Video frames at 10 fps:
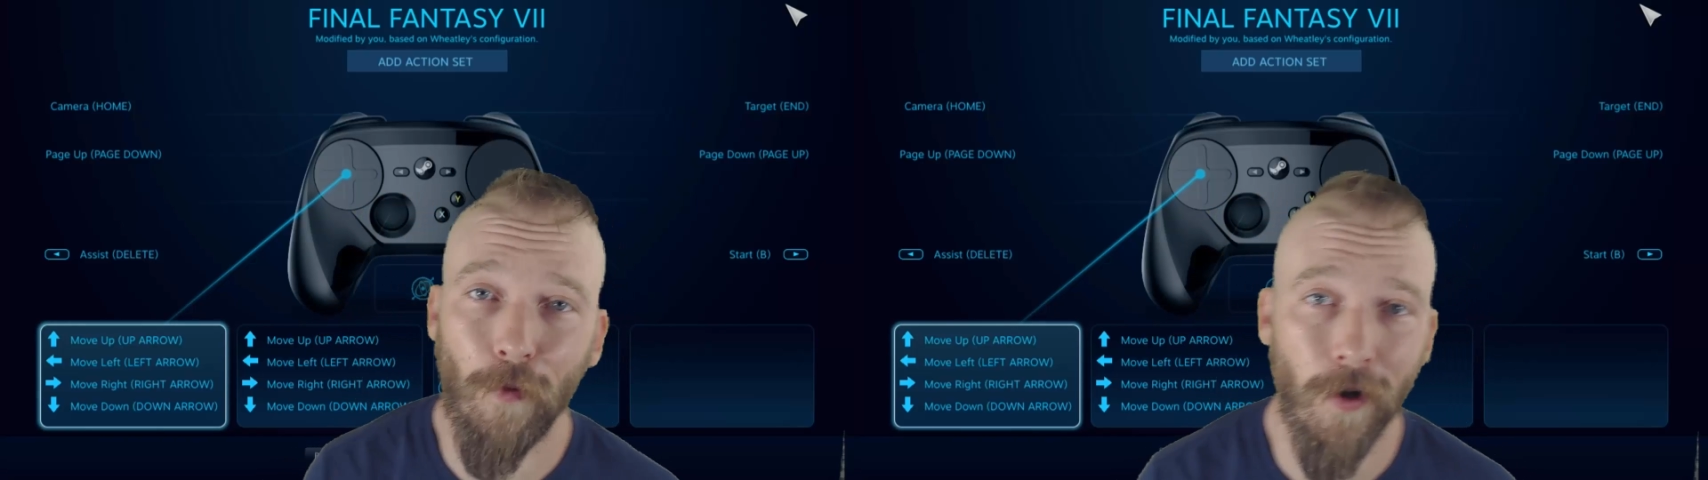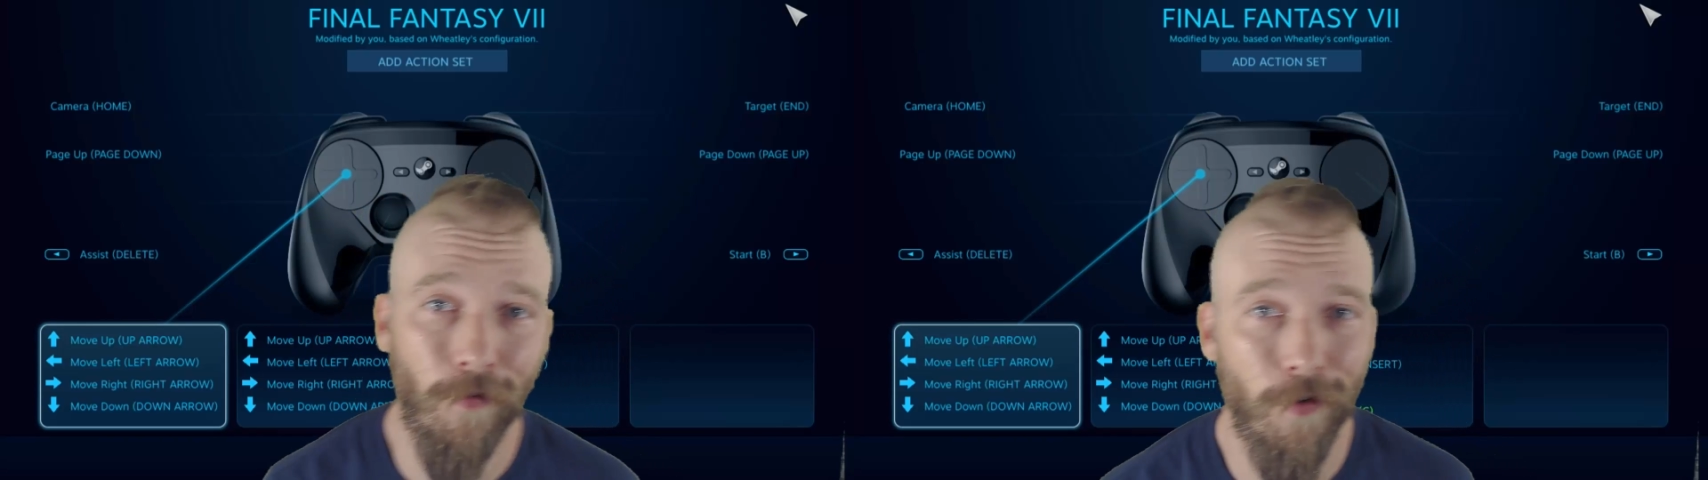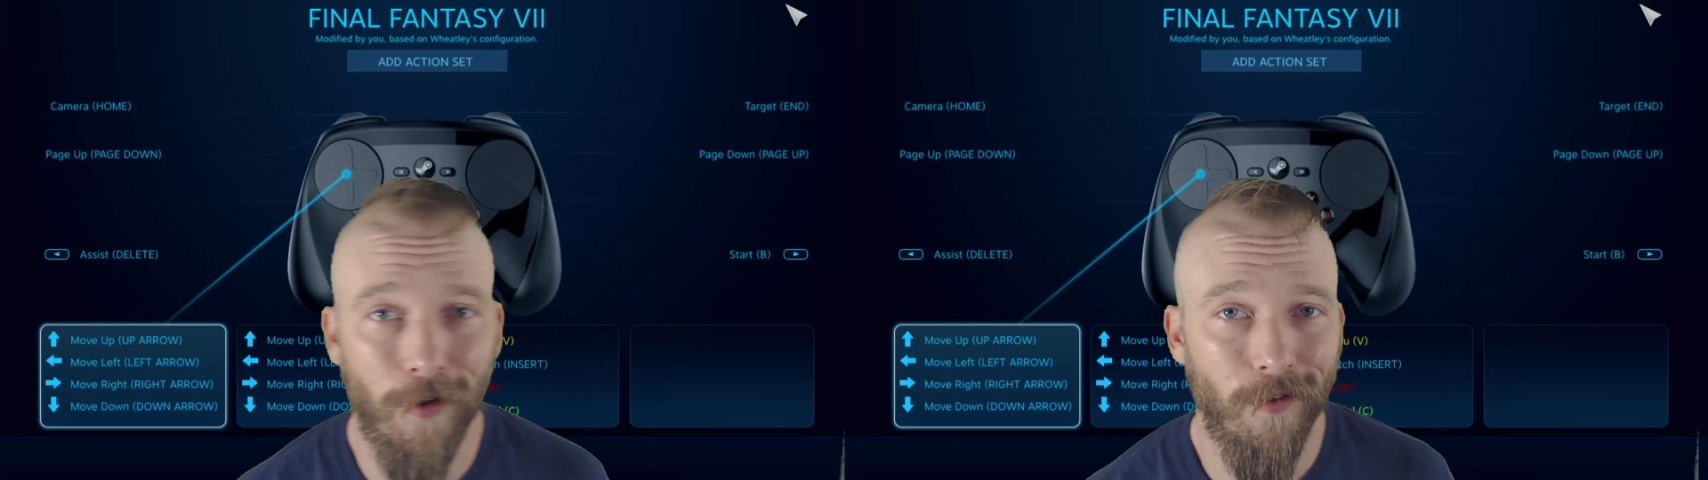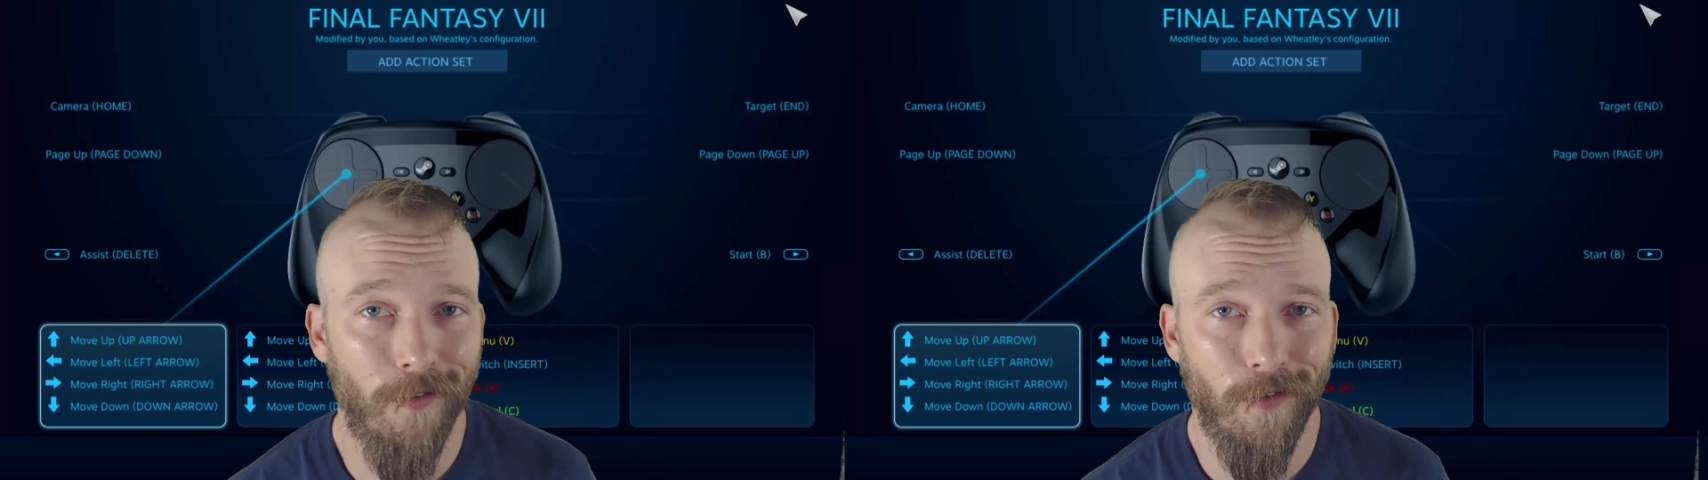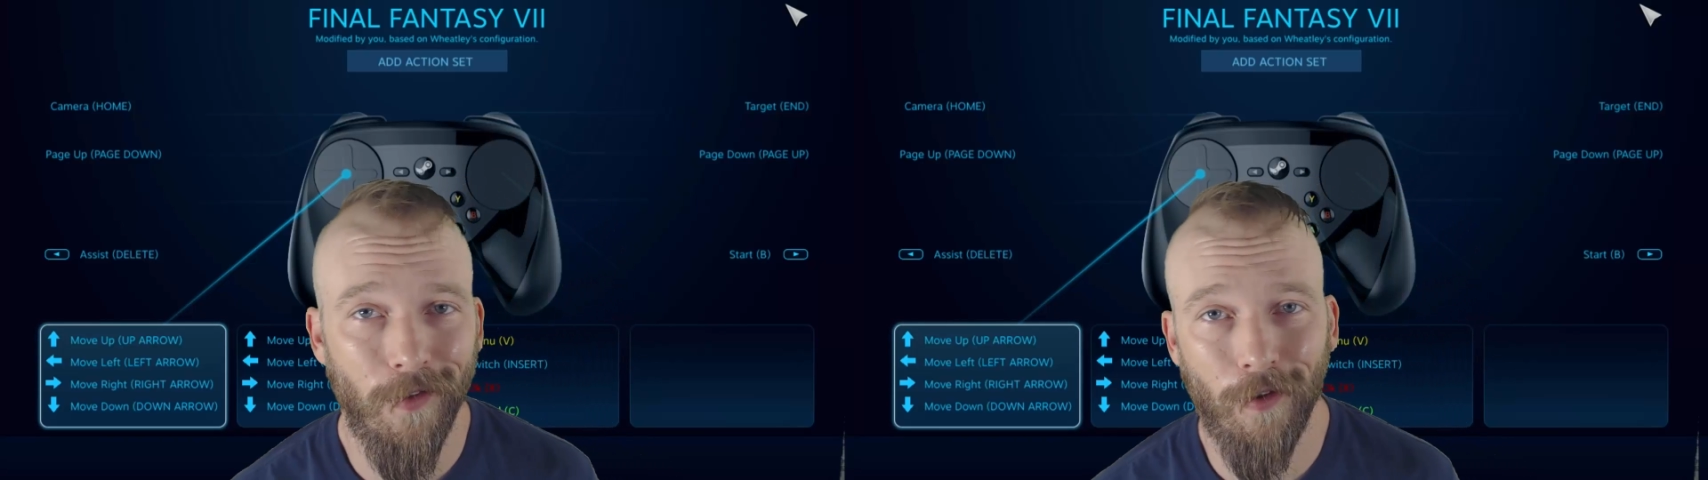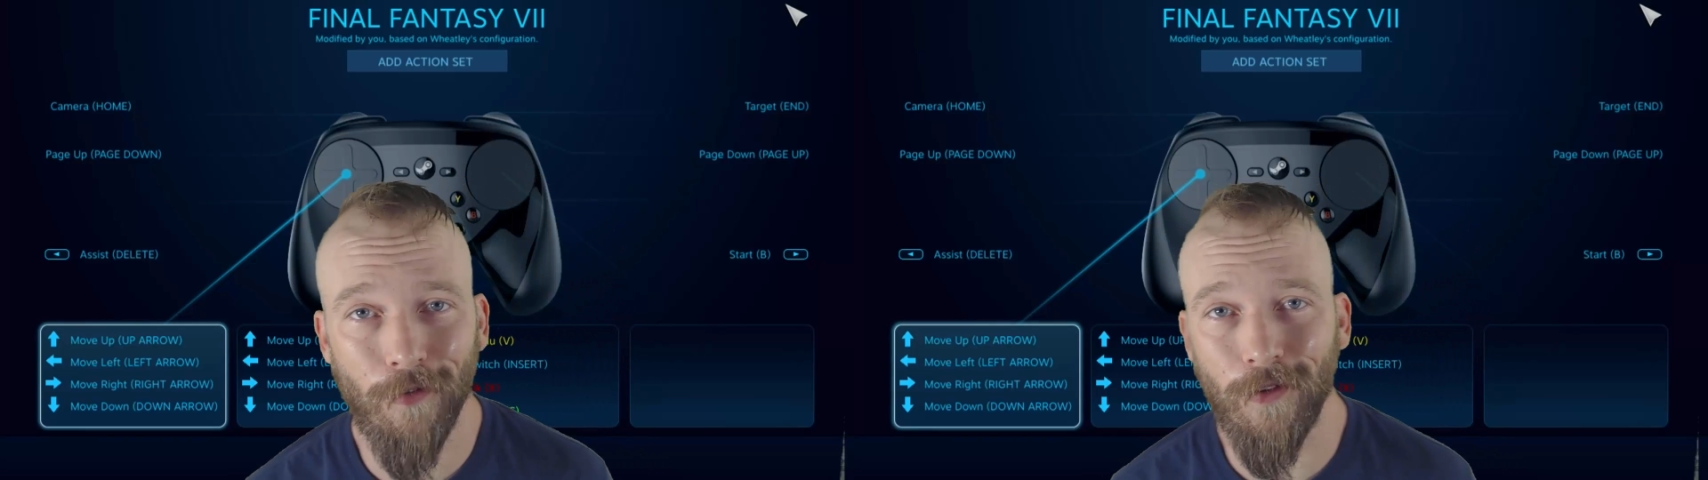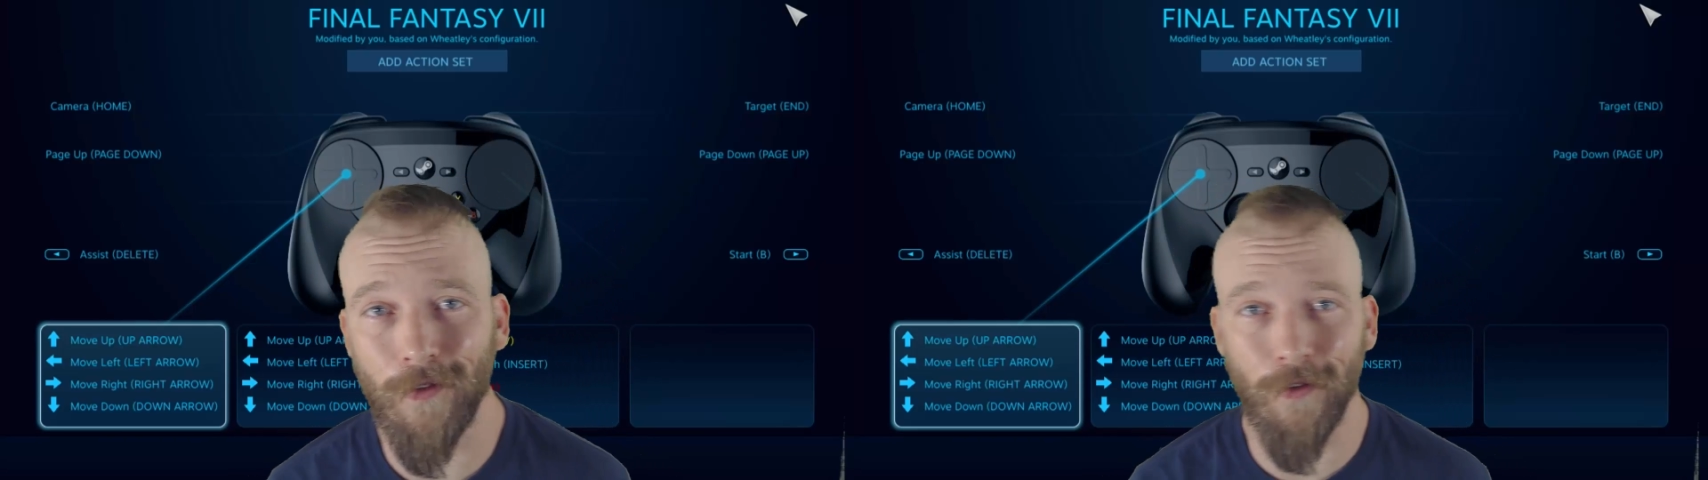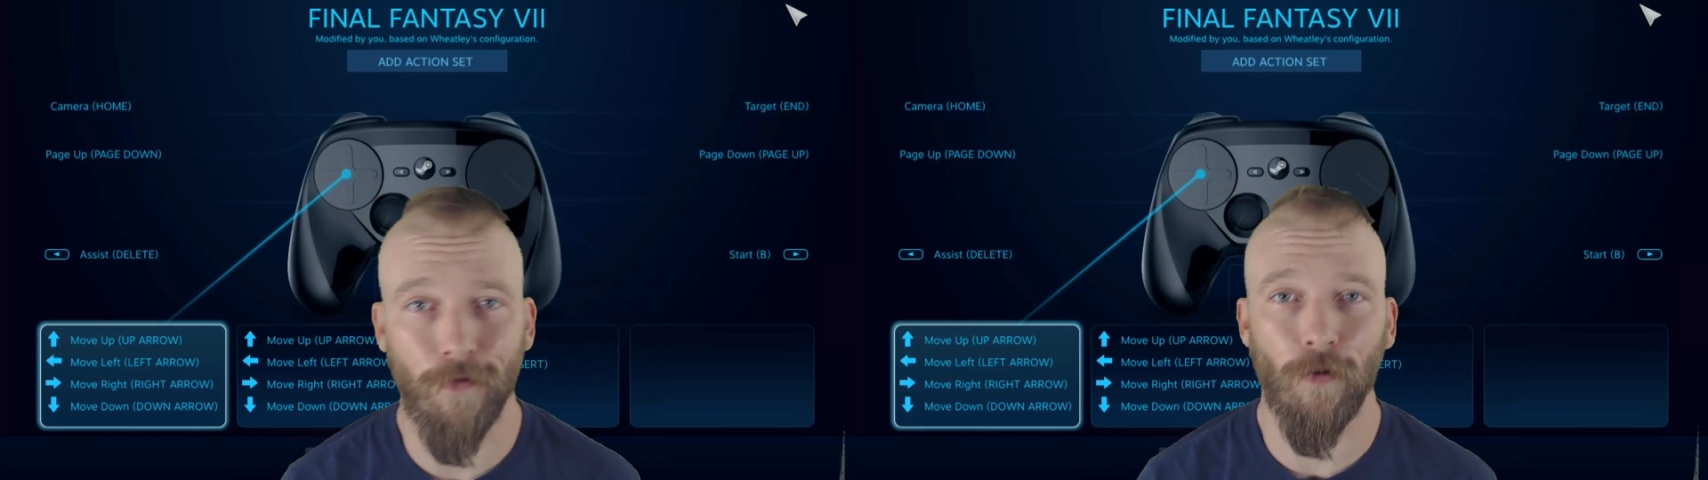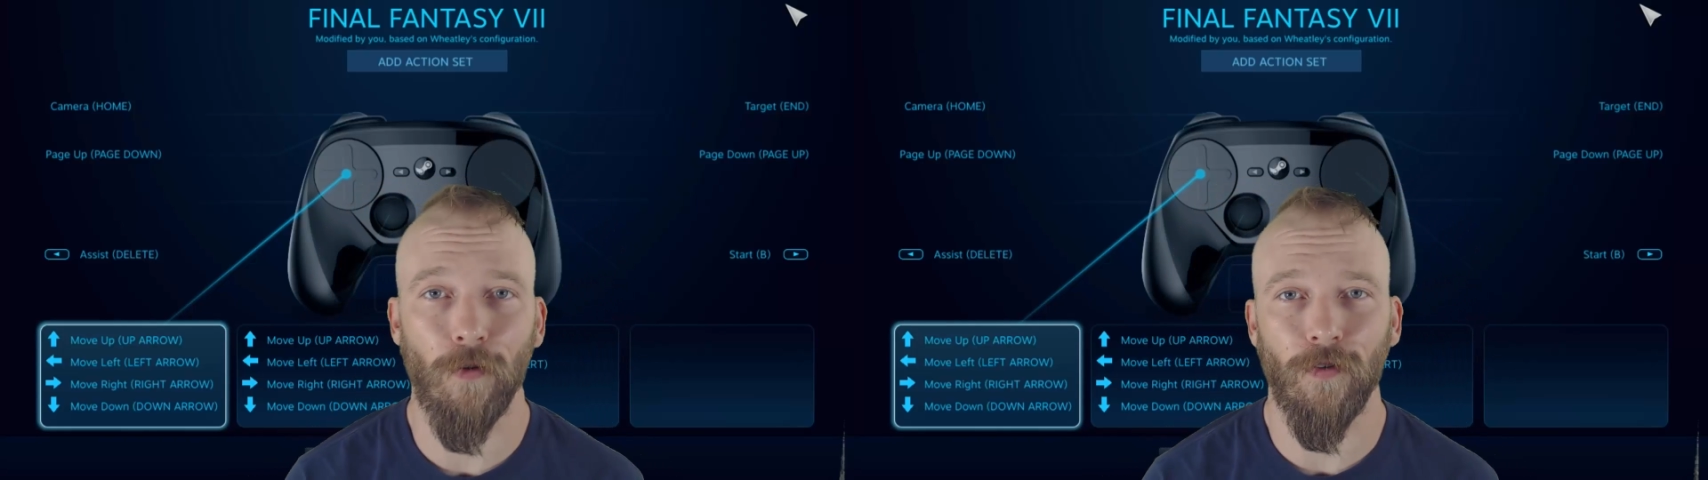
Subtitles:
whenever Nintendo 64